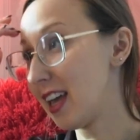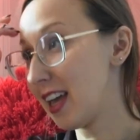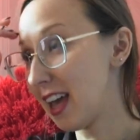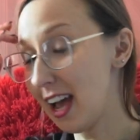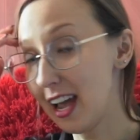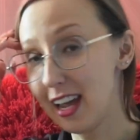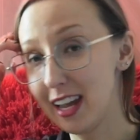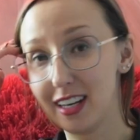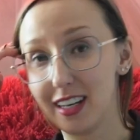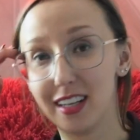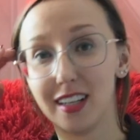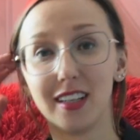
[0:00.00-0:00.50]

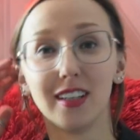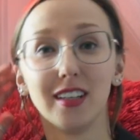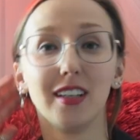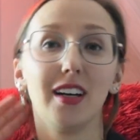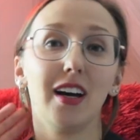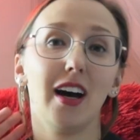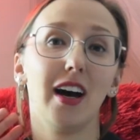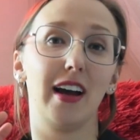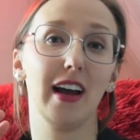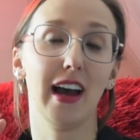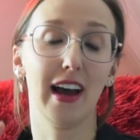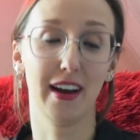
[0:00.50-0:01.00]
Again,
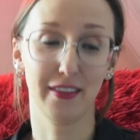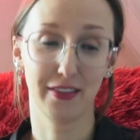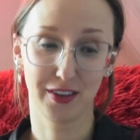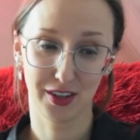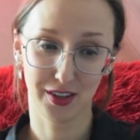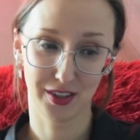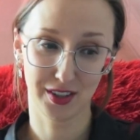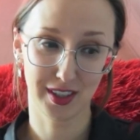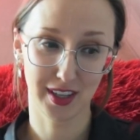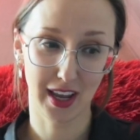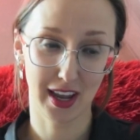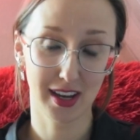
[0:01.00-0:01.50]
I
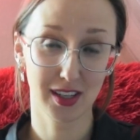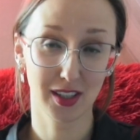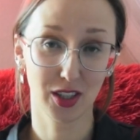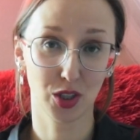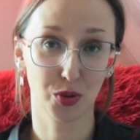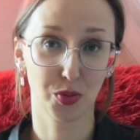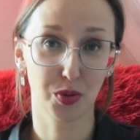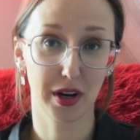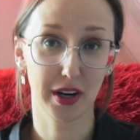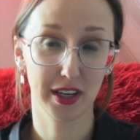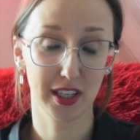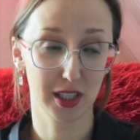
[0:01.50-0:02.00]
have to say
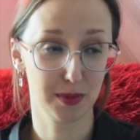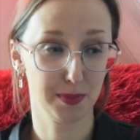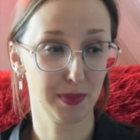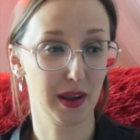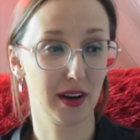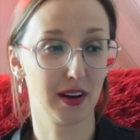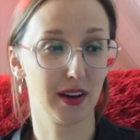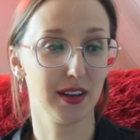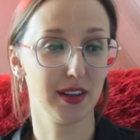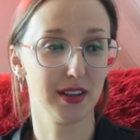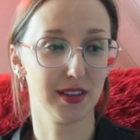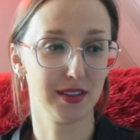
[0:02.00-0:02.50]
it
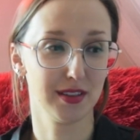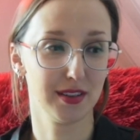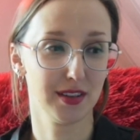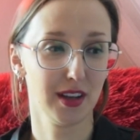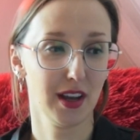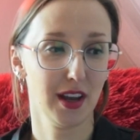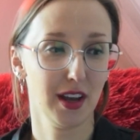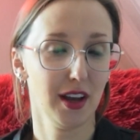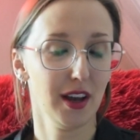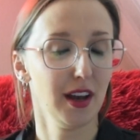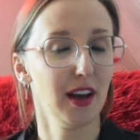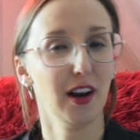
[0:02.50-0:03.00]
twice
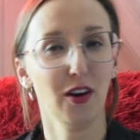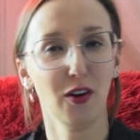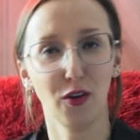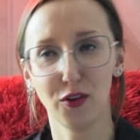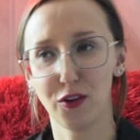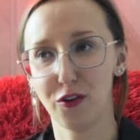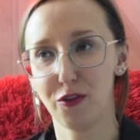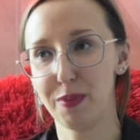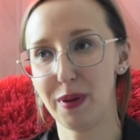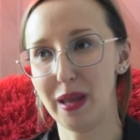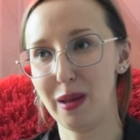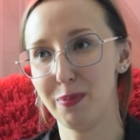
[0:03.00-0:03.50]
because
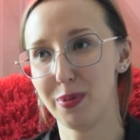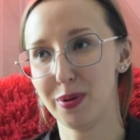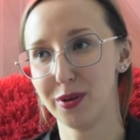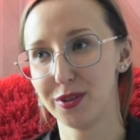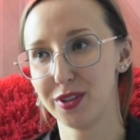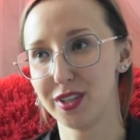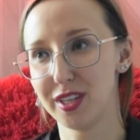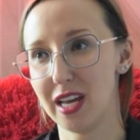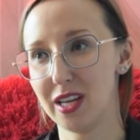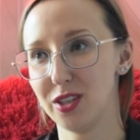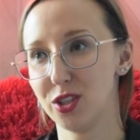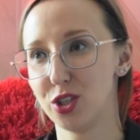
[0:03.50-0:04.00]
a lot of
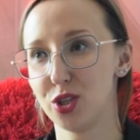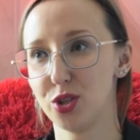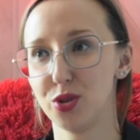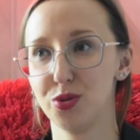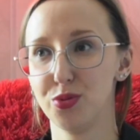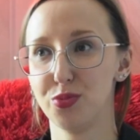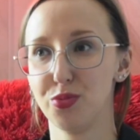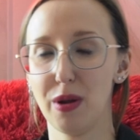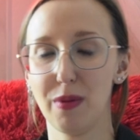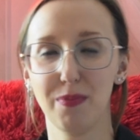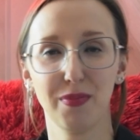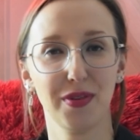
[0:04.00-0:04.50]
people tend
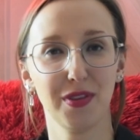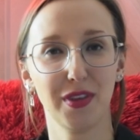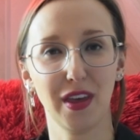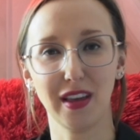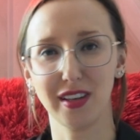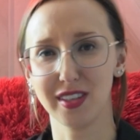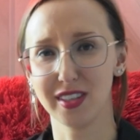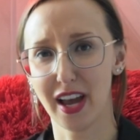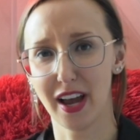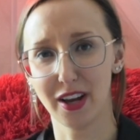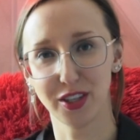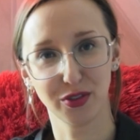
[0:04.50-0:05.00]
to rip
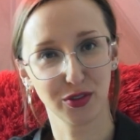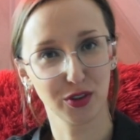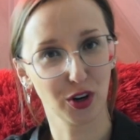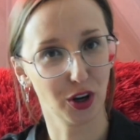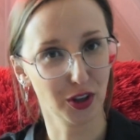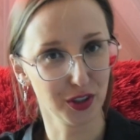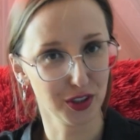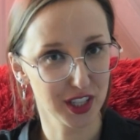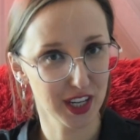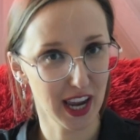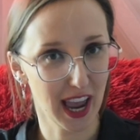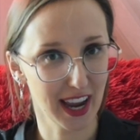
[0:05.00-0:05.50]
things out
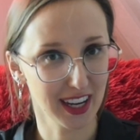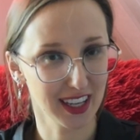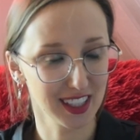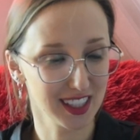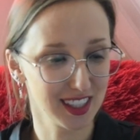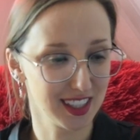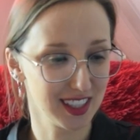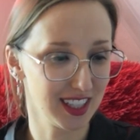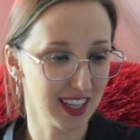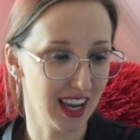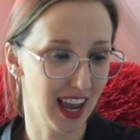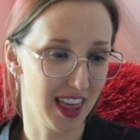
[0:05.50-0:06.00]
of
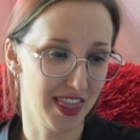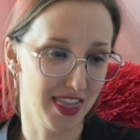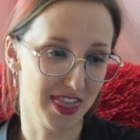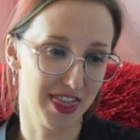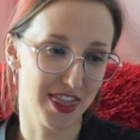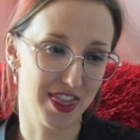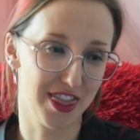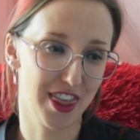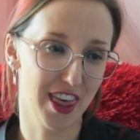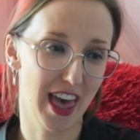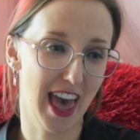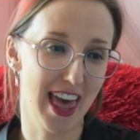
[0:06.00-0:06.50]
context,
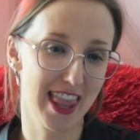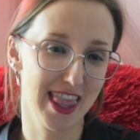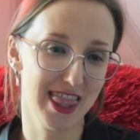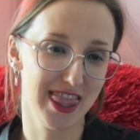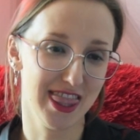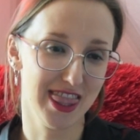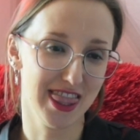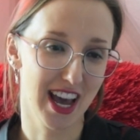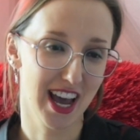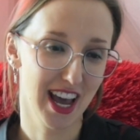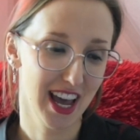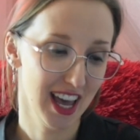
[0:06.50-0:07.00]
and
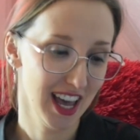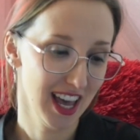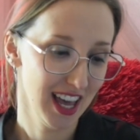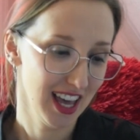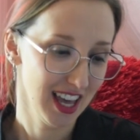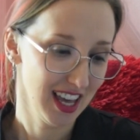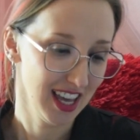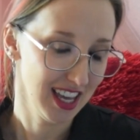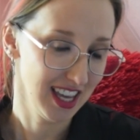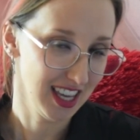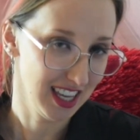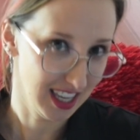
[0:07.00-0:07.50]
then,
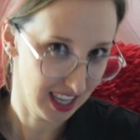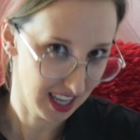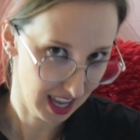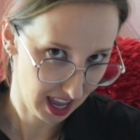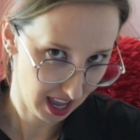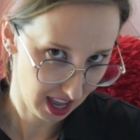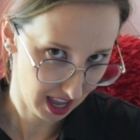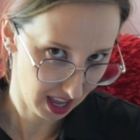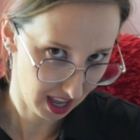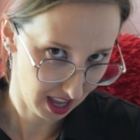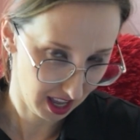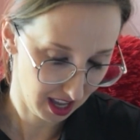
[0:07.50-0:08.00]

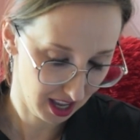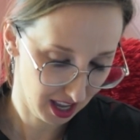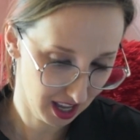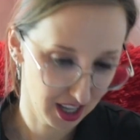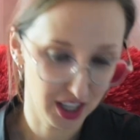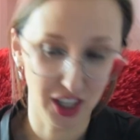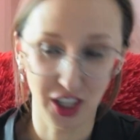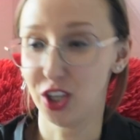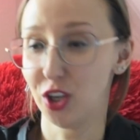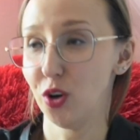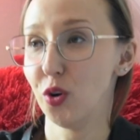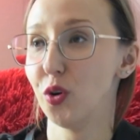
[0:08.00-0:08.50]
yeah,
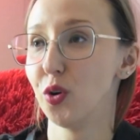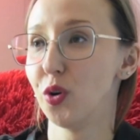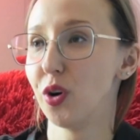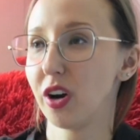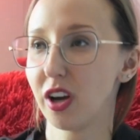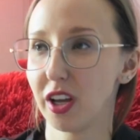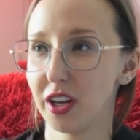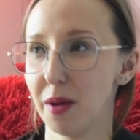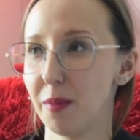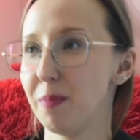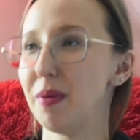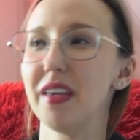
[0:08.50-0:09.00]

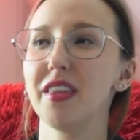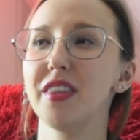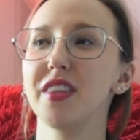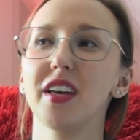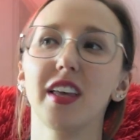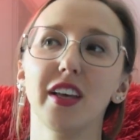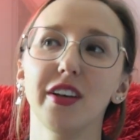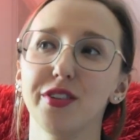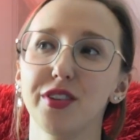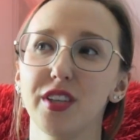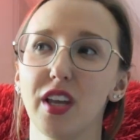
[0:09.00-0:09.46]
you're going to be the